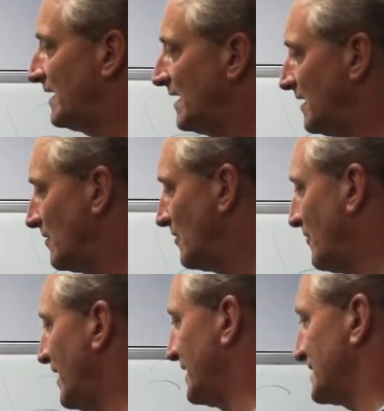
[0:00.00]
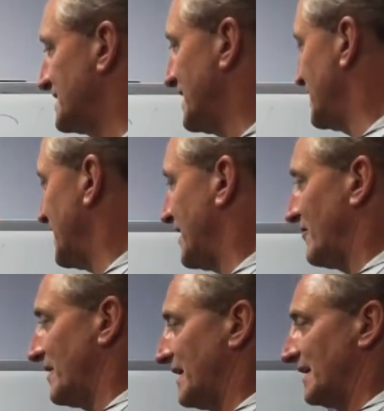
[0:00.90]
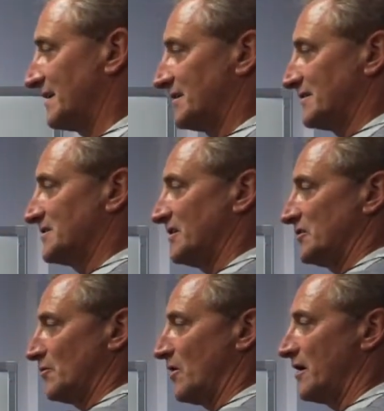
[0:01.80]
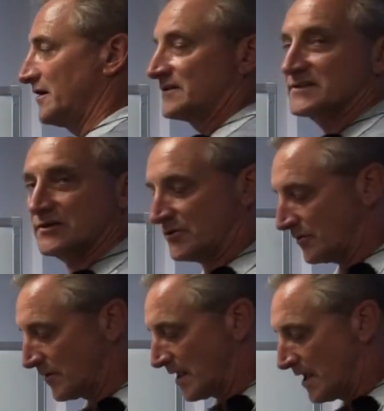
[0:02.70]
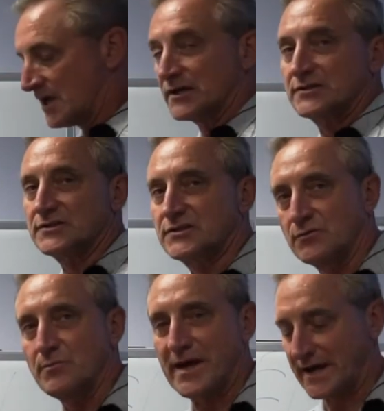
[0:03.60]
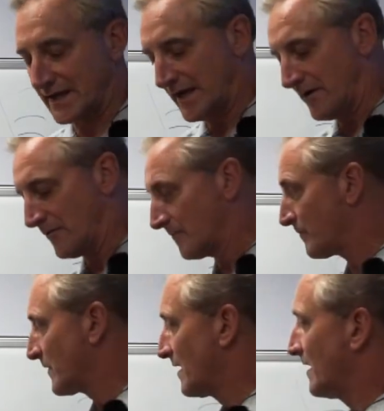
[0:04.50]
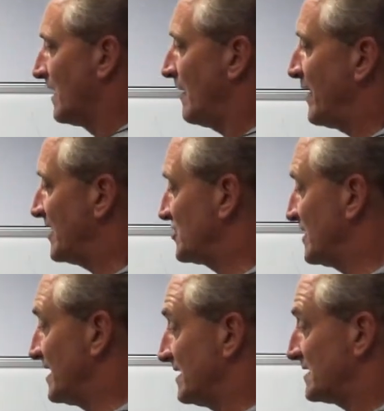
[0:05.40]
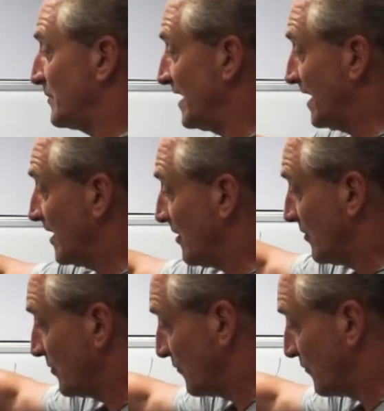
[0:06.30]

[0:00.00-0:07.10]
here and extend it out, and I can continue on. So to zoom back out, imagine this being your